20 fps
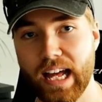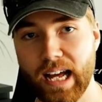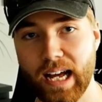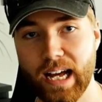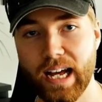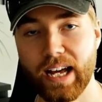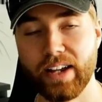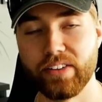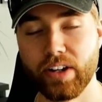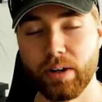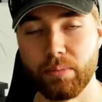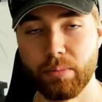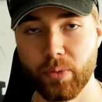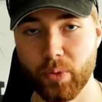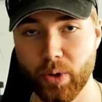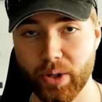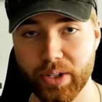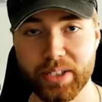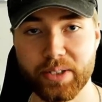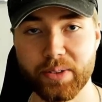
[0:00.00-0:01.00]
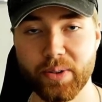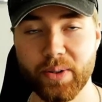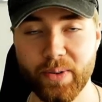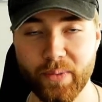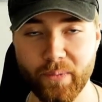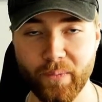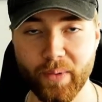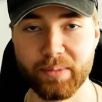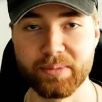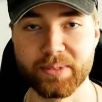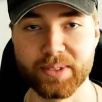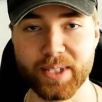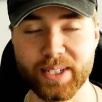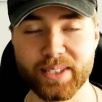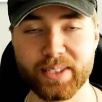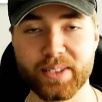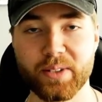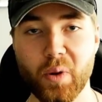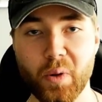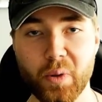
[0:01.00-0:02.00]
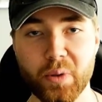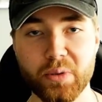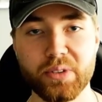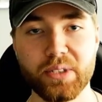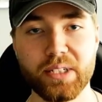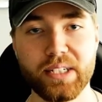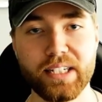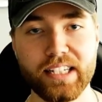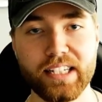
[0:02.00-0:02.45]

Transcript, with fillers: and I'm running the website called